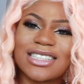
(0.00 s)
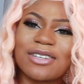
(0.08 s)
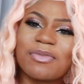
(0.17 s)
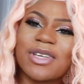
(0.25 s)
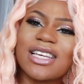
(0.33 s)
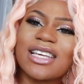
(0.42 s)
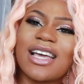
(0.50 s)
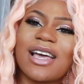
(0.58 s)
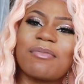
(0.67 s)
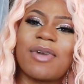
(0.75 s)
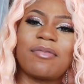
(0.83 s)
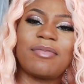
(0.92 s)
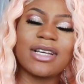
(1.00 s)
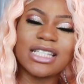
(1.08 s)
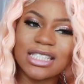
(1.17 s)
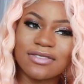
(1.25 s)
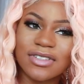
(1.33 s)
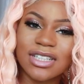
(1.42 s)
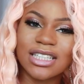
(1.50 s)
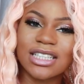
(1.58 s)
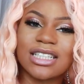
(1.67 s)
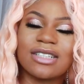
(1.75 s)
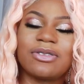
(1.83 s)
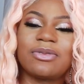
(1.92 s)
So me and my best
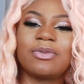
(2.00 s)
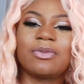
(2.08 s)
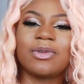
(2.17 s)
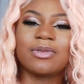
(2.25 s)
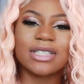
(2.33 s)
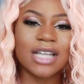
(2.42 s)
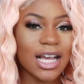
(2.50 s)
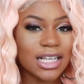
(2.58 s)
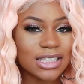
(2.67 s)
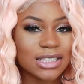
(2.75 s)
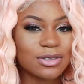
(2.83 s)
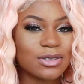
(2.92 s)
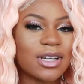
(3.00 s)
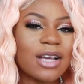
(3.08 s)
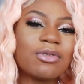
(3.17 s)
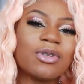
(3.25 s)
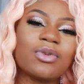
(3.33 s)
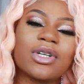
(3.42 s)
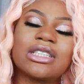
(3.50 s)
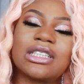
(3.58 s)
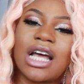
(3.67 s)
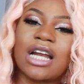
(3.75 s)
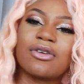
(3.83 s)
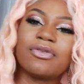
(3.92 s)
friend, we was in high school and we worked at a